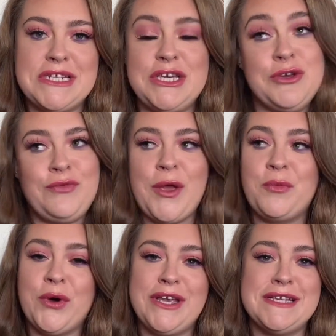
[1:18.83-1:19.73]
You
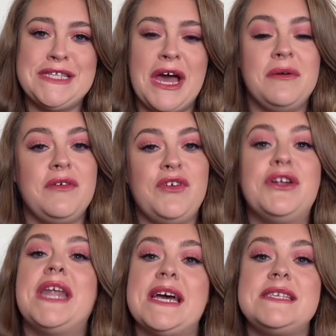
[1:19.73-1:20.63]
reap what you sow. If you're
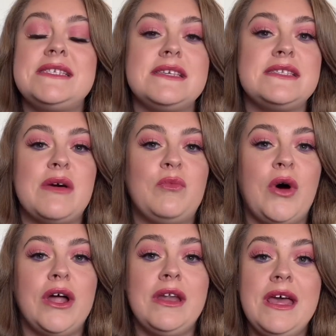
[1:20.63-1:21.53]
nice to
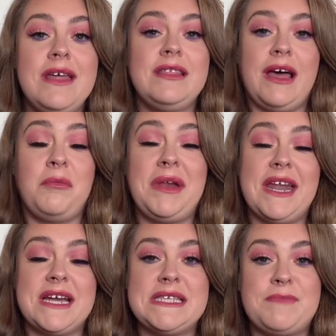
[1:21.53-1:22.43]
someone, they'll be
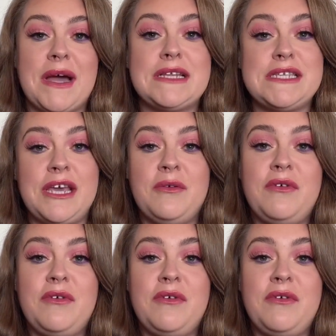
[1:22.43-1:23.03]
nice back to you.